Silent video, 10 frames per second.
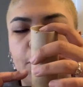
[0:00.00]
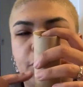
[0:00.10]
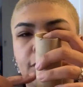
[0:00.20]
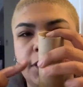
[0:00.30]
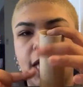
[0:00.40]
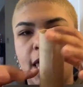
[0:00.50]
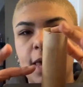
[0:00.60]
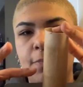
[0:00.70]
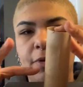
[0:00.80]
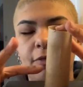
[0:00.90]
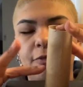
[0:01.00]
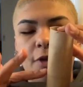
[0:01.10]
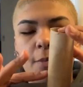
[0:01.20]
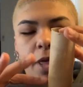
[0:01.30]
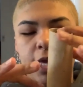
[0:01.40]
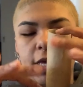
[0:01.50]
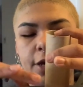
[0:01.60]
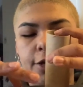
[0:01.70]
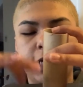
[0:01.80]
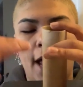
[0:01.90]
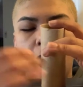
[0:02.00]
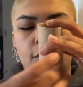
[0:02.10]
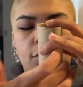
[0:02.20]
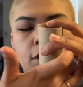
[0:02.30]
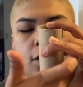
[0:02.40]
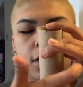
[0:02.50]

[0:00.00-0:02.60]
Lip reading: put tape from like here down.